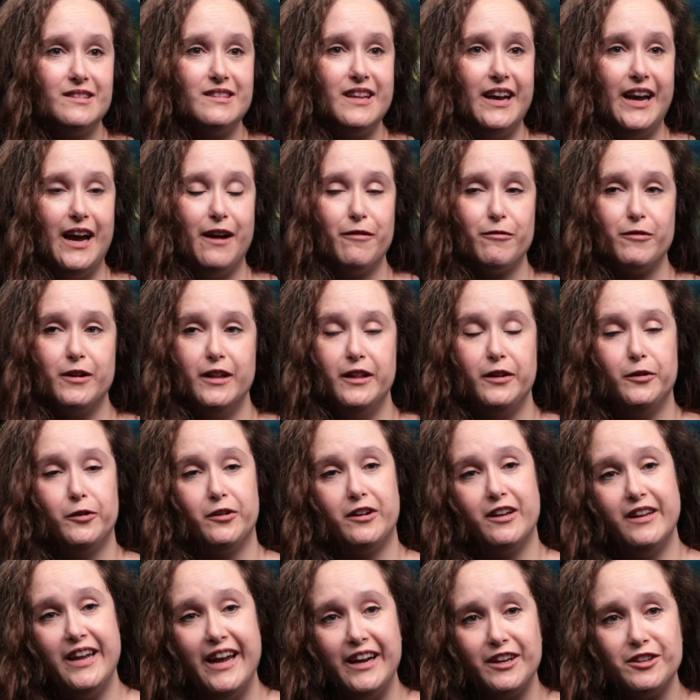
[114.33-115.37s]
They have really good
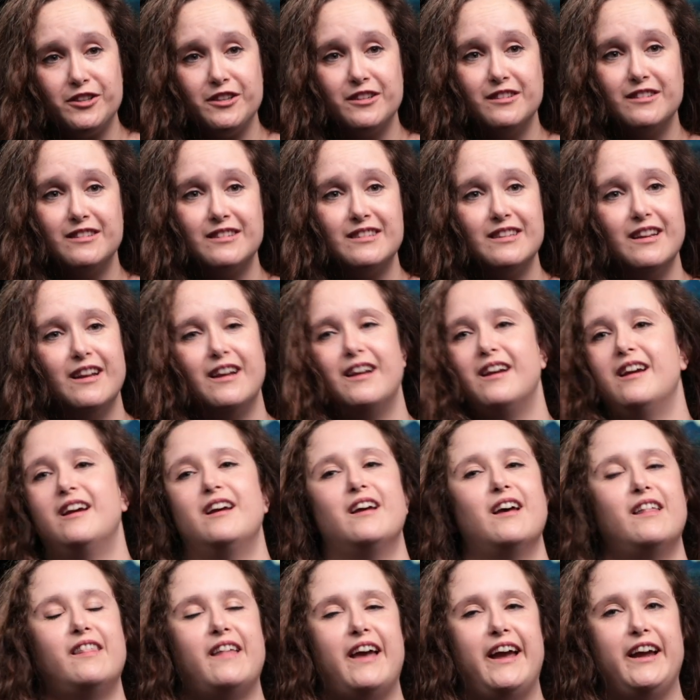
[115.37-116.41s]
connections,
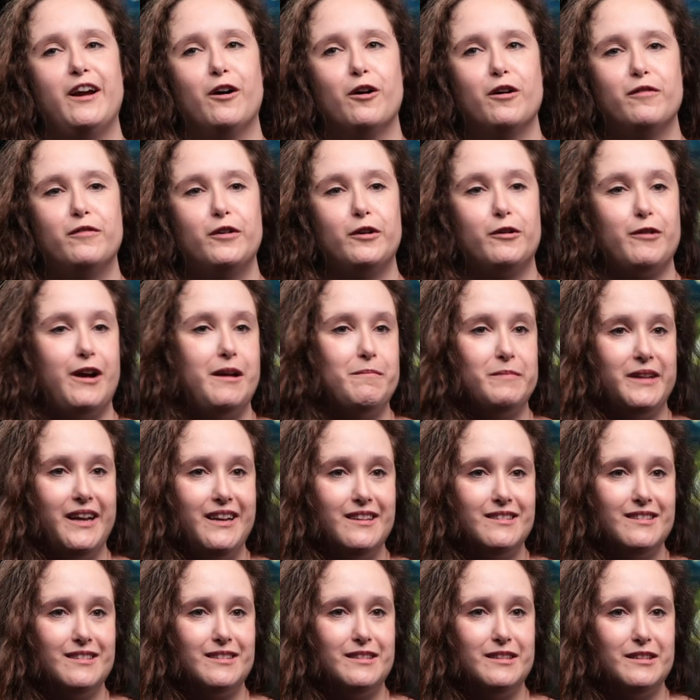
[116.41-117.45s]
they offer great
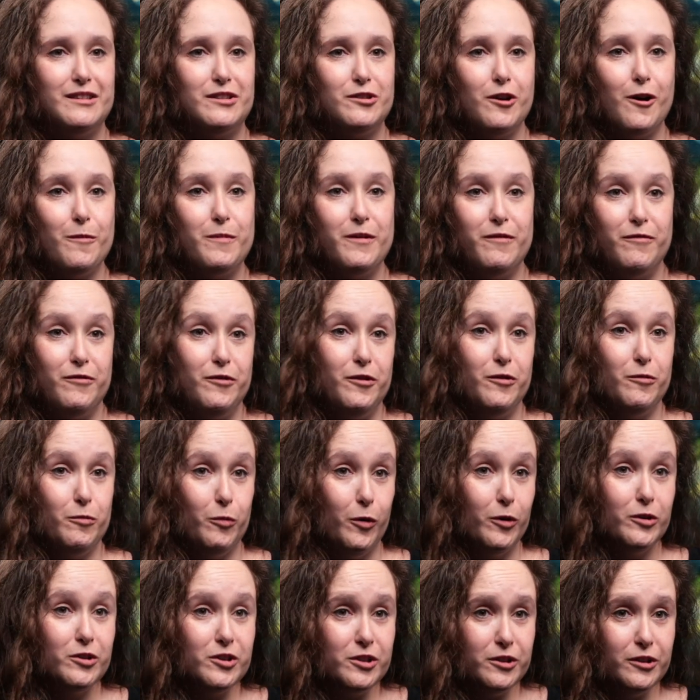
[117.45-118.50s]
places to stop if you
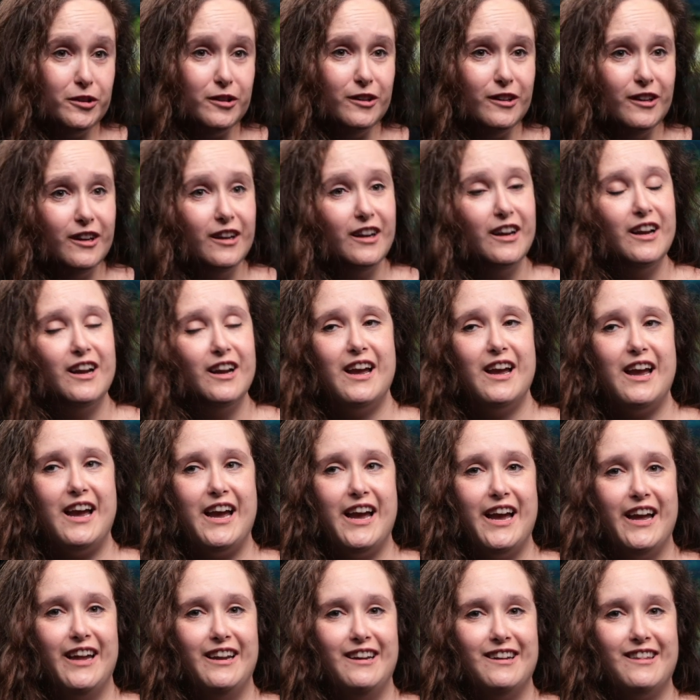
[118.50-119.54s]
want to,
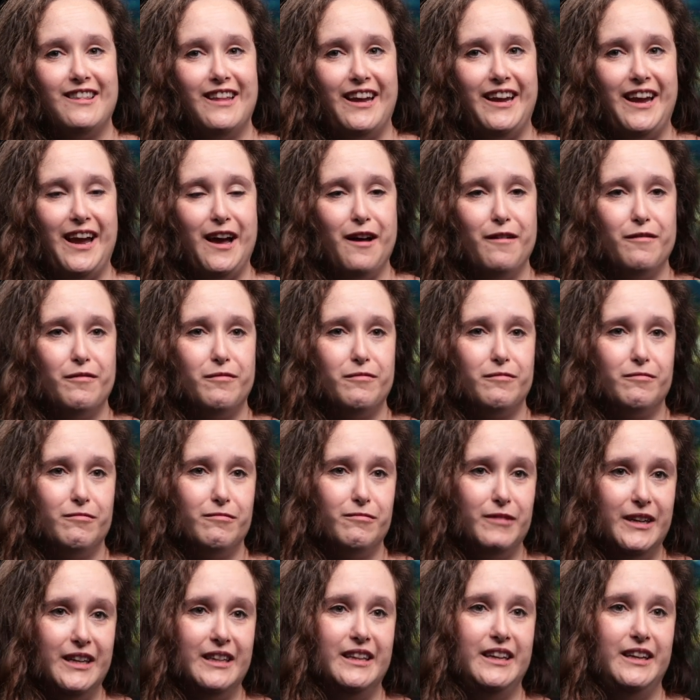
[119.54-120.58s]
and they have
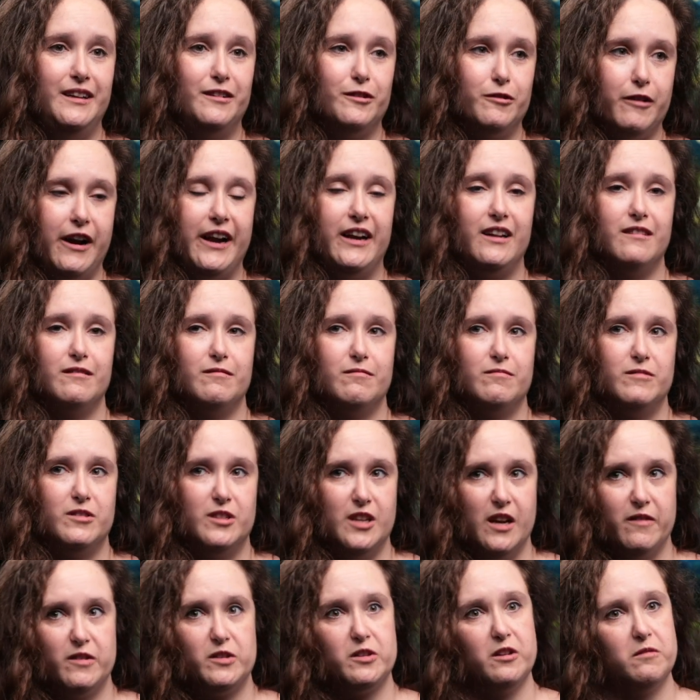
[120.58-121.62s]
really great
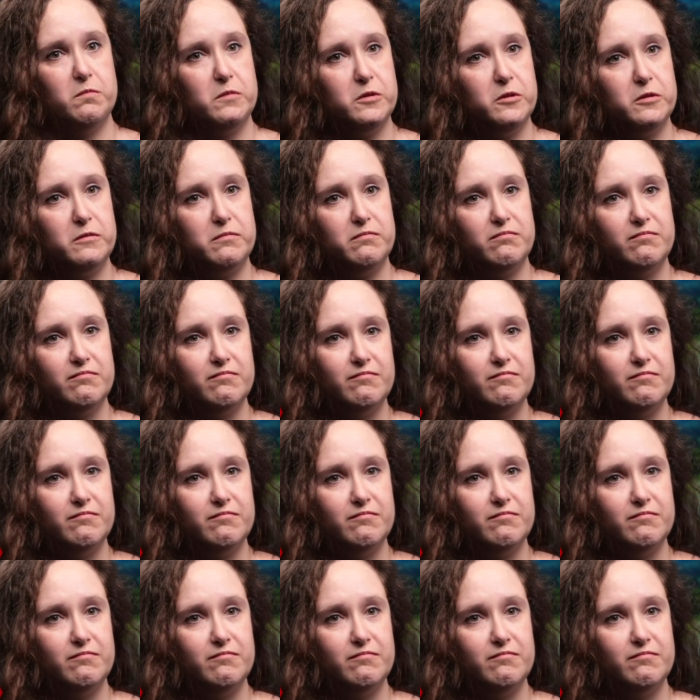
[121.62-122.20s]
service on board.